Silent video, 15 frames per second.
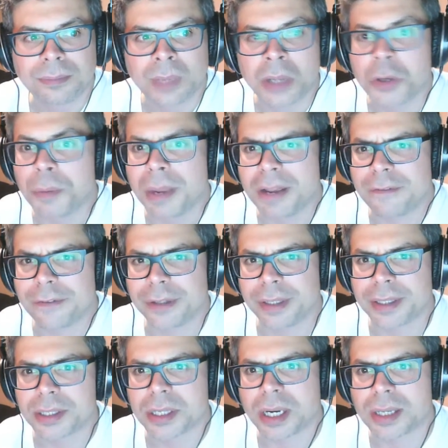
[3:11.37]
You may feel
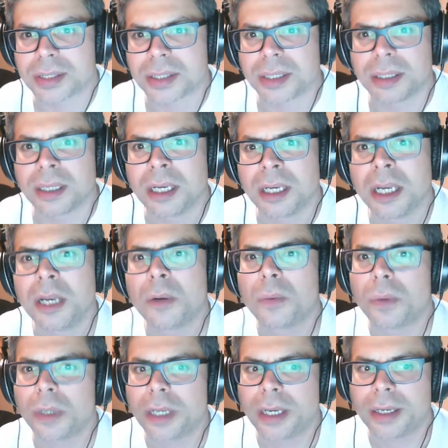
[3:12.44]
exhausted.
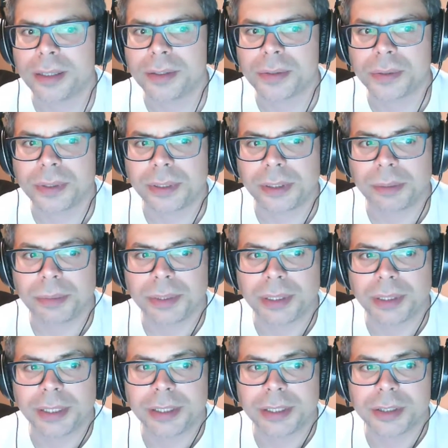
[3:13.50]
We'll get into it a little bit
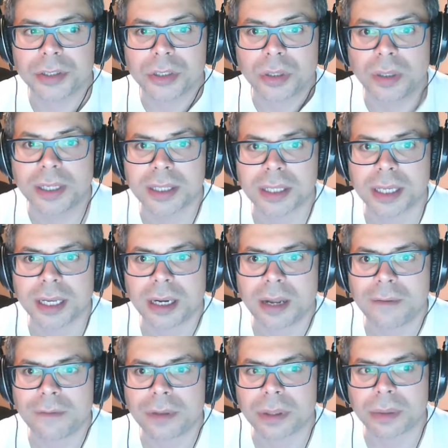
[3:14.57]
later. So let's get
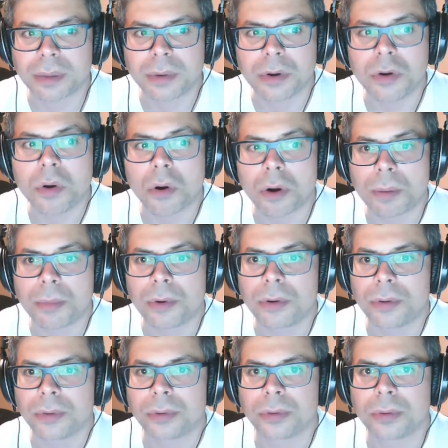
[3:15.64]
off with a
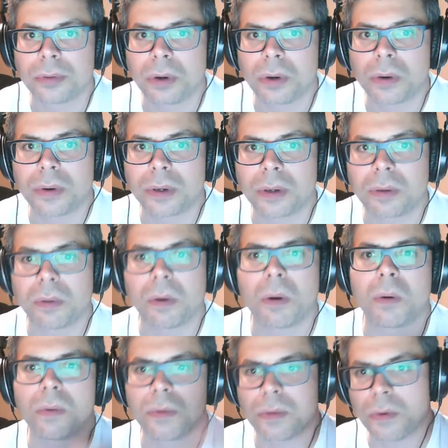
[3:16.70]
normal, quote
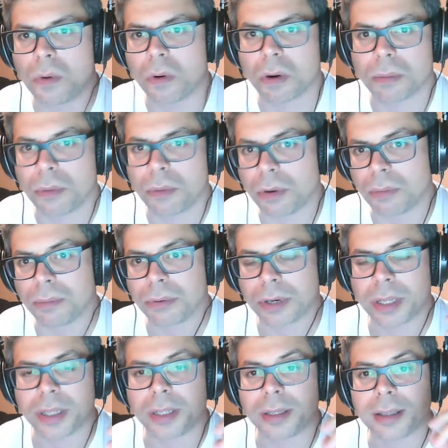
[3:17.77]
unquote, normal
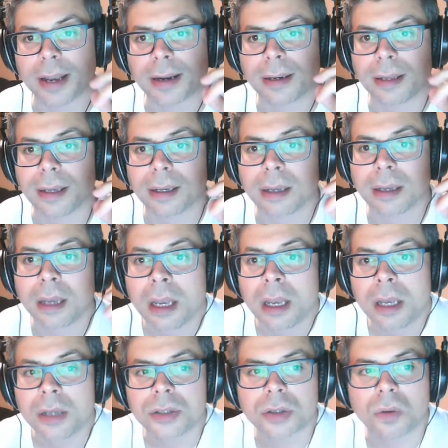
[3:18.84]
breathing technique.
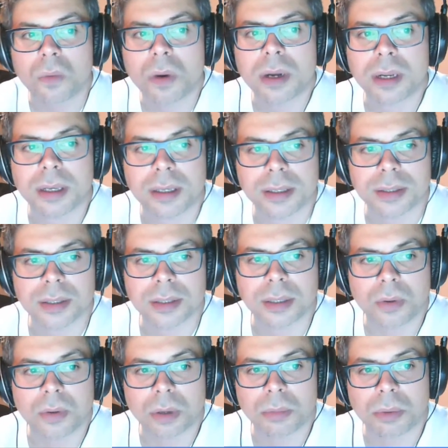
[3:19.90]
So, what is the
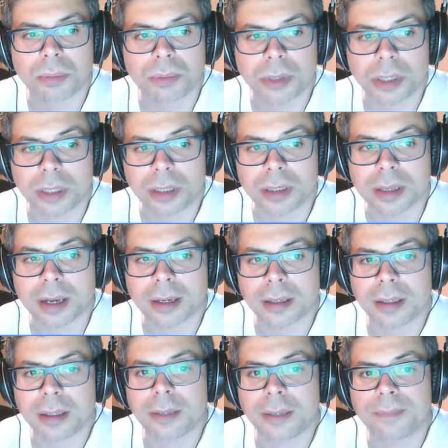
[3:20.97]
normal breathing
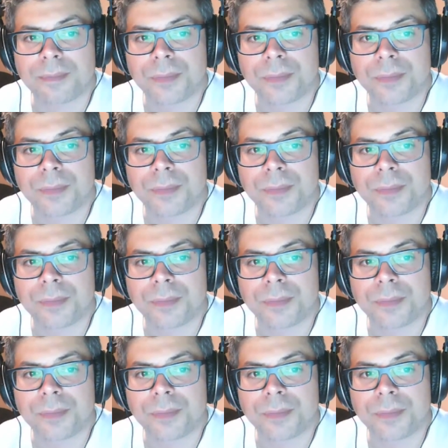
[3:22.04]
technique?